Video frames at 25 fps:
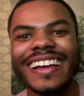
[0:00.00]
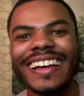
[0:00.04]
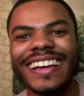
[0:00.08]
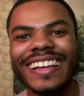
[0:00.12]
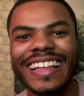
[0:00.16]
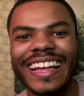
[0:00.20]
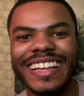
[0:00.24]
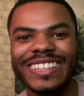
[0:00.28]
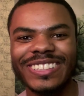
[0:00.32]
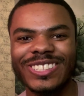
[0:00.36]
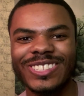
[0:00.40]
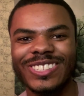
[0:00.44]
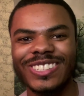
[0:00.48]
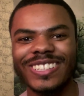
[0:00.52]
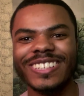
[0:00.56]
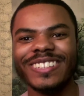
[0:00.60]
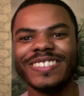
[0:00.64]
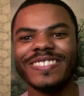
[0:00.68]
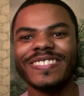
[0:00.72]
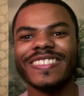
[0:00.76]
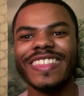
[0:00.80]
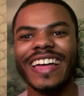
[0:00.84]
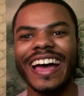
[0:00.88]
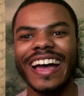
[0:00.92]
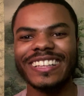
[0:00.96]
That's
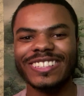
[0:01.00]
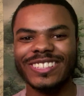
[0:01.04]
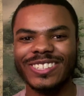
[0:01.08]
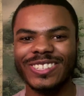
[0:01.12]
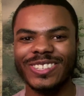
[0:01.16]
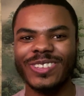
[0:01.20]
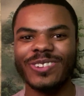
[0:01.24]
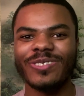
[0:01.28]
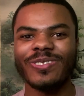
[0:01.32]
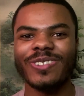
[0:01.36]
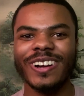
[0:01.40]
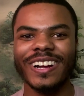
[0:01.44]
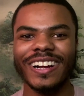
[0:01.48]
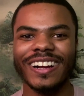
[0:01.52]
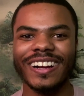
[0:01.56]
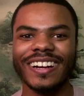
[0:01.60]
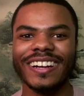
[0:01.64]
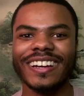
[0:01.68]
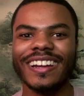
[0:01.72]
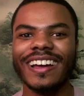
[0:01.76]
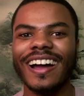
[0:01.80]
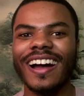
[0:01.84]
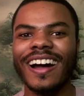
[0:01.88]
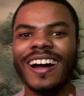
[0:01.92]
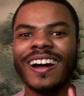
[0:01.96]
the
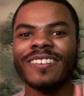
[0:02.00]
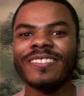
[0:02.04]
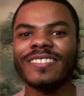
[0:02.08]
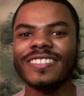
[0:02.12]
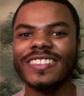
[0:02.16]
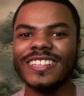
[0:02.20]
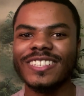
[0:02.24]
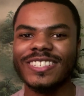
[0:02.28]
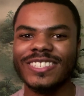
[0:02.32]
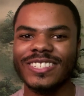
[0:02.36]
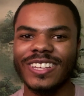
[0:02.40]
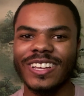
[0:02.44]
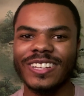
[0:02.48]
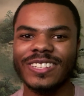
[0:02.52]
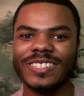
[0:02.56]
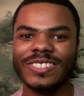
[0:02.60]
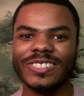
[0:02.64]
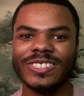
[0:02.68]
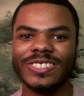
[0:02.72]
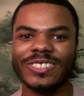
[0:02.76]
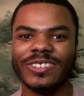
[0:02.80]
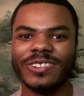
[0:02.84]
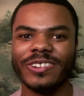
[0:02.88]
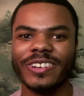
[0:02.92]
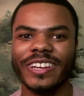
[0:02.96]
word of the
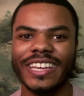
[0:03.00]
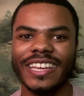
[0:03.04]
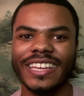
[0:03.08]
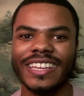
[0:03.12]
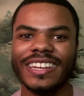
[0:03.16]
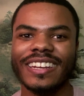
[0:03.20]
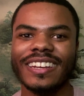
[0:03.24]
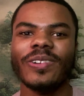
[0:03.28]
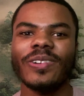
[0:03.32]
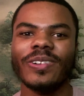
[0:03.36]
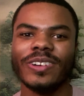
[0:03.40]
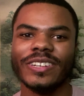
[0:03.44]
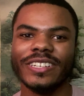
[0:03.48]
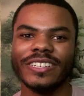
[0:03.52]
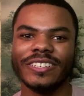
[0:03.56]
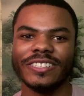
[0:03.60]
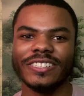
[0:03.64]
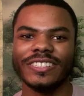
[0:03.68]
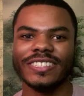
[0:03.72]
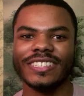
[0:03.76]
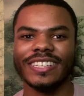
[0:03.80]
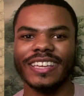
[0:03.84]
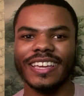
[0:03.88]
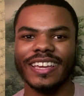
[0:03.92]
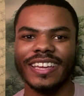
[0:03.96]
sunscreen on your
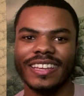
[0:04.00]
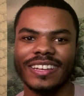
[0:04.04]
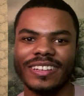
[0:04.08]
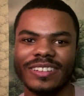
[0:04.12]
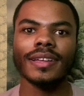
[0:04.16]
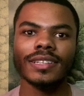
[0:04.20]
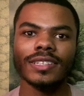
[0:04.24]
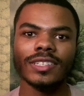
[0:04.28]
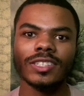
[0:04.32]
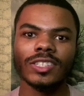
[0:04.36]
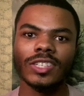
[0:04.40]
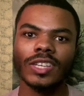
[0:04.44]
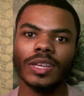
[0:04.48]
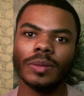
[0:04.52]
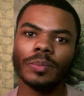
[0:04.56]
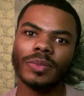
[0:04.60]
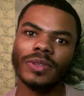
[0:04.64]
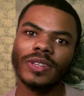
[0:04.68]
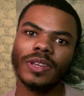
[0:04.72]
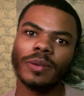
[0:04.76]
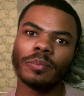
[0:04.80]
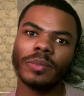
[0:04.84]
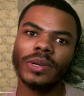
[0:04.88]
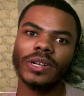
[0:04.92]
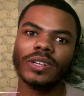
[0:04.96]
skin. Tip
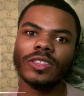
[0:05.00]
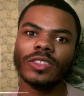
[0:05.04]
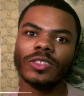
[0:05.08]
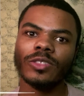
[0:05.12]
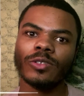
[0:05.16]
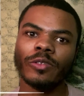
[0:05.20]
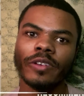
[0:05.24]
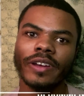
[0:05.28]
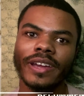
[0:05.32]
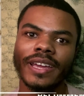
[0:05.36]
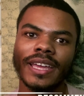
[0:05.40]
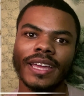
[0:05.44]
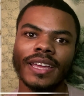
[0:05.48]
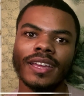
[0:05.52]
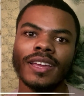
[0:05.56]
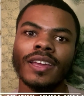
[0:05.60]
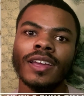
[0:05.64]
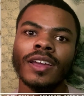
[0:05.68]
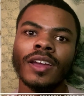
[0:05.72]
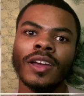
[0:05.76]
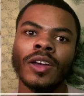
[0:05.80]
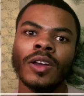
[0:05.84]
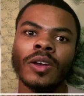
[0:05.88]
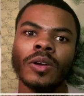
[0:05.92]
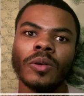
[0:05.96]
number 3,
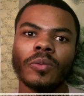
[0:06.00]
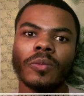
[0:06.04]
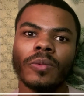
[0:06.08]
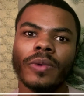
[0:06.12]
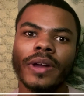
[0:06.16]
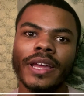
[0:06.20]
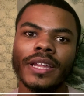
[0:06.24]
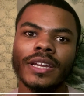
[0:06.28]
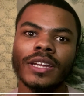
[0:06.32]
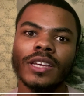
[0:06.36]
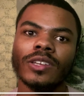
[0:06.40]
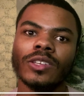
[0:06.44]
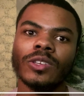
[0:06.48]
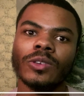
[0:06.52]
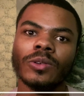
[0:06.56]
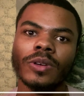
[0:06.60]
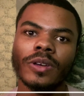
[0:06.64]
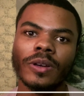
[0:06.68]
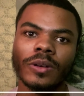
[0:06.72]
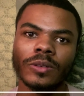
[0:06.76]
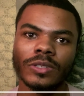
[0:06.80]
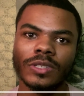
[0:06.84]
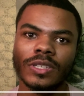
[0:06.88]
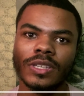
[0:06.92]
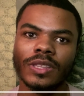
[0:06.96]
when you
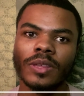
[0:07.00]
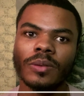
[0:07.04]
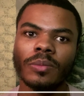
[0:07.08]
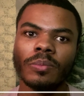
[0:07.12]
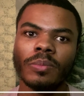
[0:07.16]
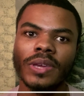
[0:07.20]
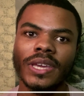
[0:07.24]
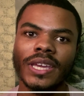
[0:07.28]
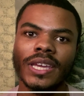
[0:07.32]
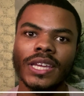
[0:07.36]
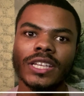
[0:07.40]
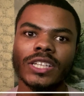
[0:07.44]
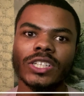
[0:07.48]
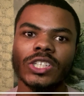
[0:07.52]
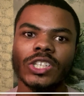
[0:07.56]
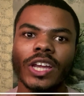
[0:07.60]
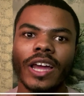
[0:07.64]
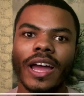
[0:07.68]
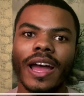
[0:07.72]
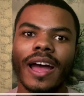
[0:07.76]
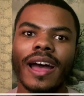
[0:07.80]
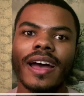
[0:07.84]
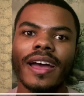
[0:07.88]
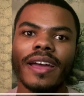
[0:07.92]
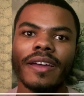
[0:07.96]
go to the beach,
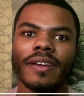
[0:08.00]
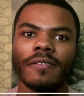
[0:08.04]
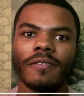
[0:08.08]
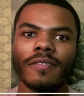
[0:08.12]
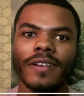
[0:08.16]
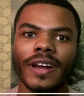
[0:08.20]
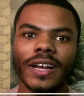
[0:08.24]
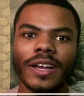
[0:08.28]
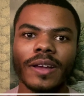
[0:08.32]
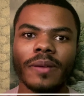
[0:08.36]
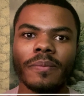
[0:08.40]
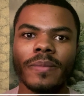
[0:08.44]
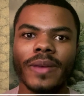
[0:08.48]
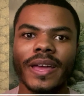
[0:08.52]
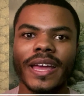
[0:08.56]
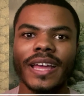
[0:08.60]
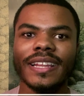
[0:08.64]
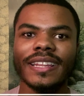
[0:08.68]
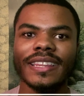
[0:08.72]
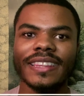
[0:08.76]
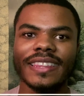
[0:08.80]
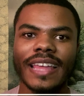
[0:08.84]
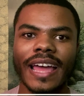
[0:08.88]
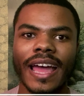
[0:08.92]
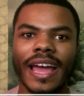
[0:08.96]
I
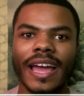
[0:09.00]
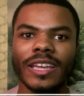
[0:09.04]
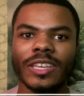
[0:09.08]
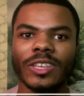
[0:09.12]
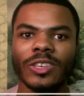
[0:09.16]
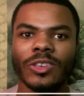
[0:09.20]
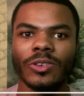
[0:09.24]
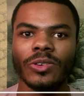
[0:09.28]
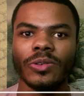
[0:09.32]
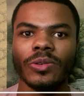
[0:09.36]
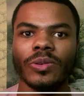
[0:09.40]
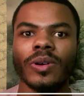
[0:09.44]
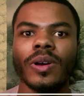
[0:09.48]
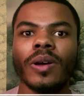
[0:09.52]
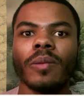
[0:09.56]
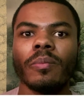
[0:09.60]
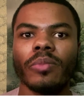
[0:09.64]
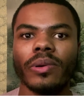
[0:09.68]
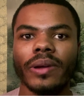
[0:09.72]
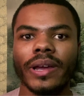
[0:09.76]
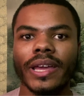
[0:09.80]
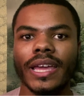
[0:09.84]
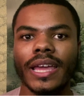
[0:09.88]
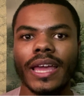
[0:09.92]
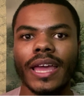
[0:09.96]
recommend that you
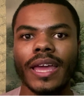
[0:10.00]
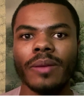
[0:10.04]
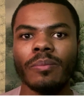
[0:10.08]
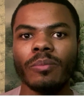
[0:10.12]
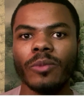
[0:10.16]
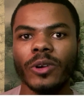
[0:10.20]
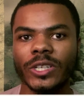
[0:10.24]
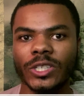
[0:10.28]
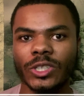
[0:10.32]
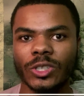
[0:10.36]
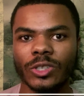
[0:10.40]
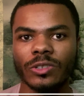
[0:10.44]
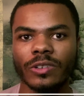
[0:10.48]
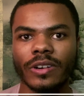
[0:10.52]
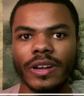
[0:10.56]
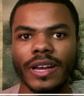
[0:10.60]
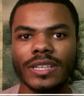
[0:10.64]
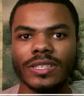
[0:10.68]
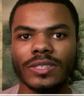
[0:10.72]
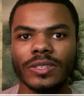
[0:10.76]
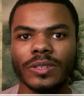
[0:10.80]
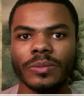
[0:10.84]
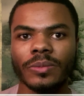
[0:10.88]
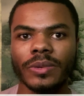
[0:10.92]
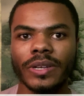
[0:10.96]
bring a
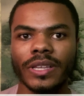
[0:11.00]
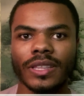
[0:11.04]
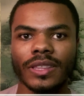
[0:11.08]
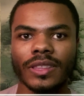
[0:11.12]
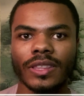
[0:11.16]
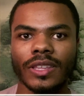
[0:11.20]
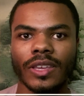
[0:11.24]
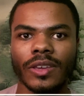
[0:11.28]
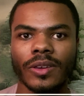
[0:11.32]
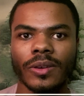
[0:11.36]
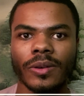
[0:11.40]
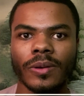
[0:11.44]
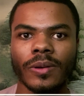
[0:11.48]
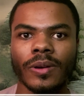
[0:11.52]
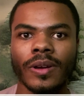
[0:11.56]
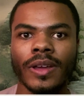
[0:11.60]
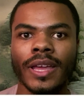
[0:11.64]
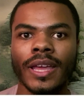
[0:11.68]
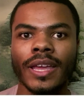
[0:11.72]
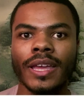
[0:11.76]
moisturizer with you.